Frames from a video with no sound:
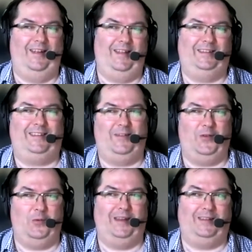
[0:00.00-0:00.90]
giving away
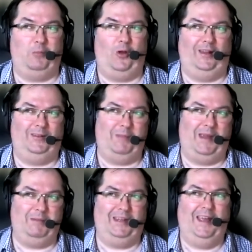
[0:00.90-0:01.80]
spoilers maybe
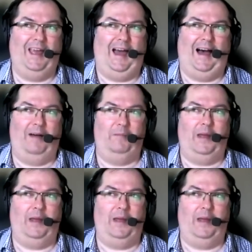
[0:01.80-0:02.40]
um,